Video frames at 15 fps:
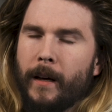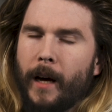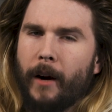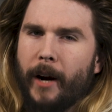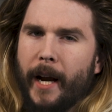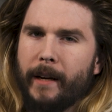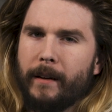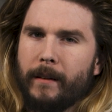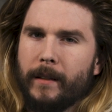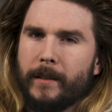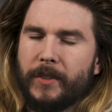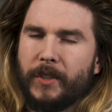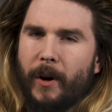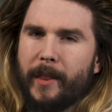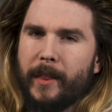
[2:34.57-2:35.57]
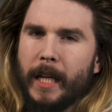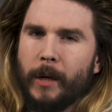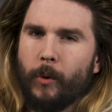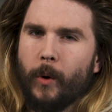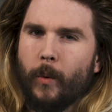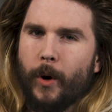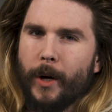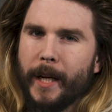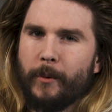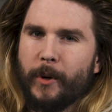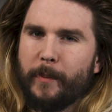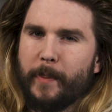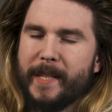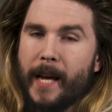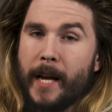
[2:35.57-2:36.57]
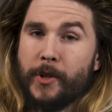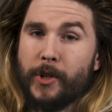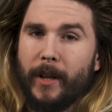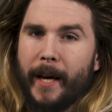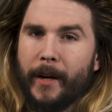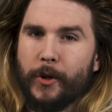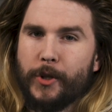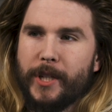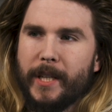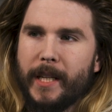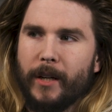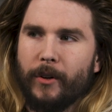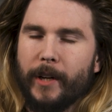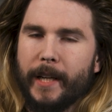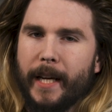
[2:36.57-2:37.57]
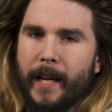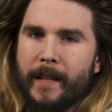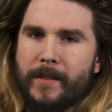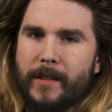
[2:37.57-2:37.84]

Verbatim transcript: All right, so I think we're working with potential energy here again,